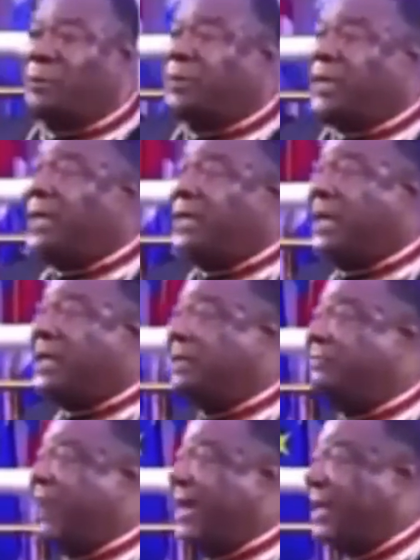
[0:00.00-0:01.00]
Bishop T.D. Jakes
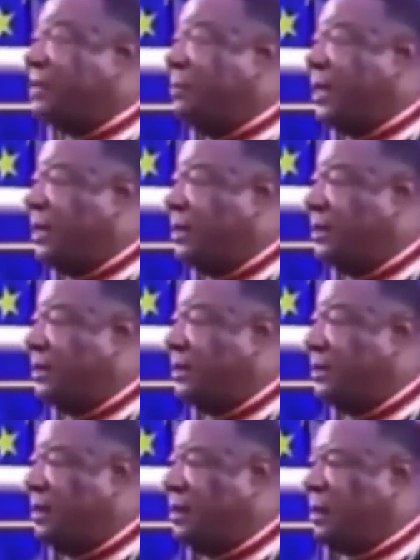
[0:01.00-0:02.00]
invited me
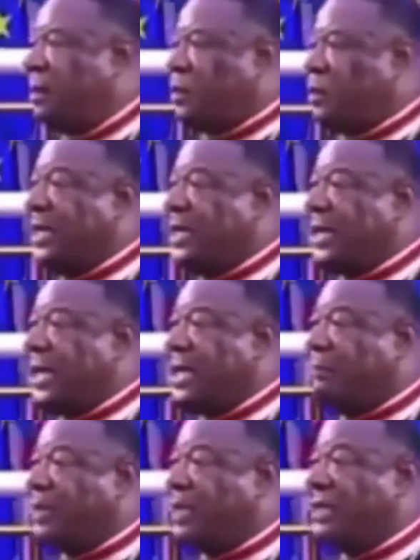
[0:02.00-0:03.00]
to dedicate
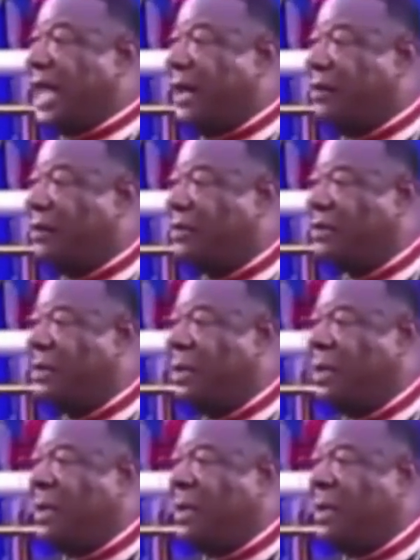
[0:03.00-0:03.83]
the Potter's house,